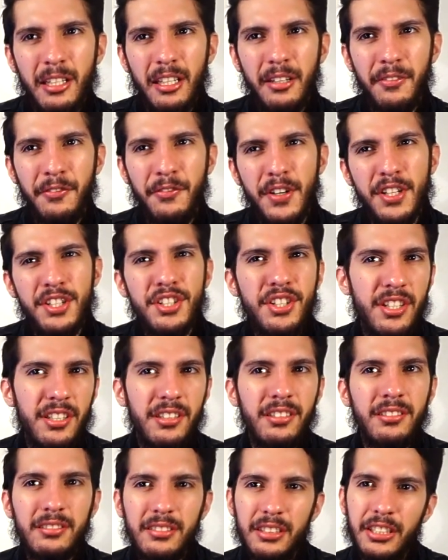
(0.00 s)

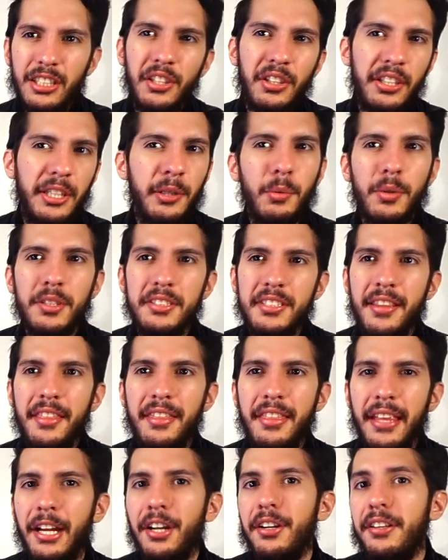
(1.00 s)
Vision, you know, he
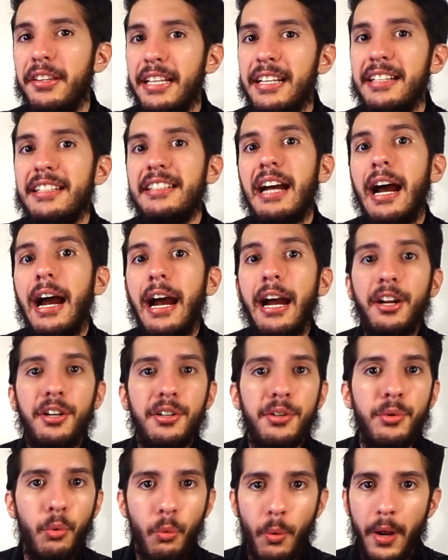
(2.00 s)
wasn't there the
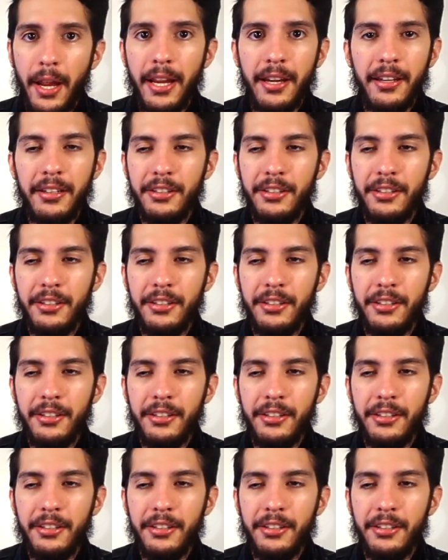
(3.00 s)
entire way.